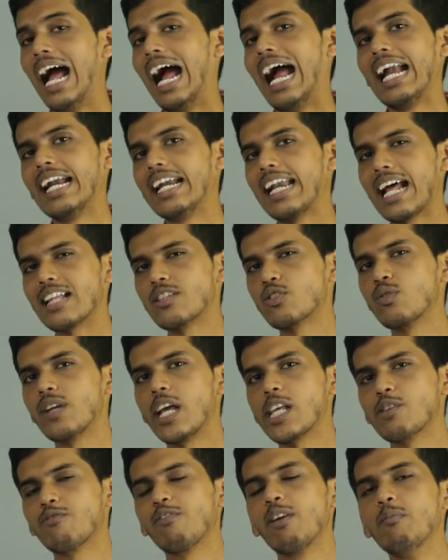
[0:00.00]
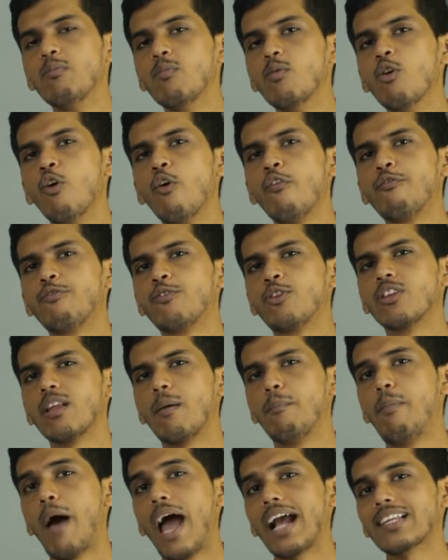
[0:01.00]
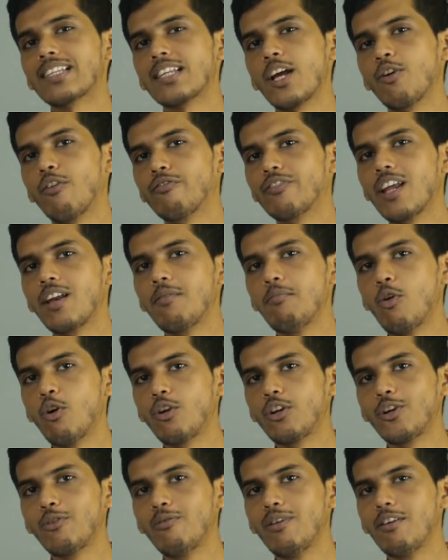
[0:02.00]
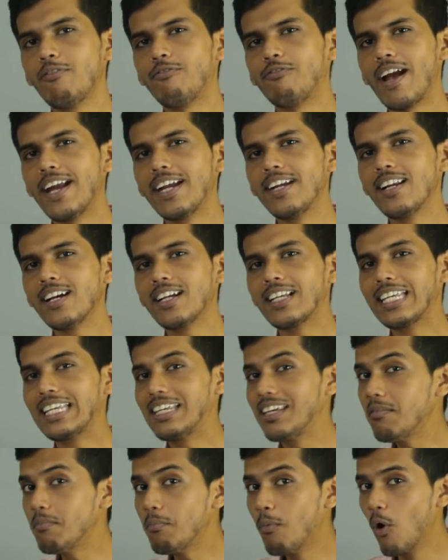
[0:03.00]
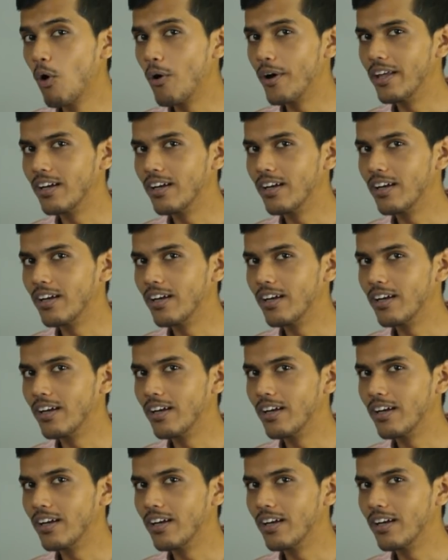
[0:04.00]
And as soon as we move to the back side of the remote, you will find a keyboard.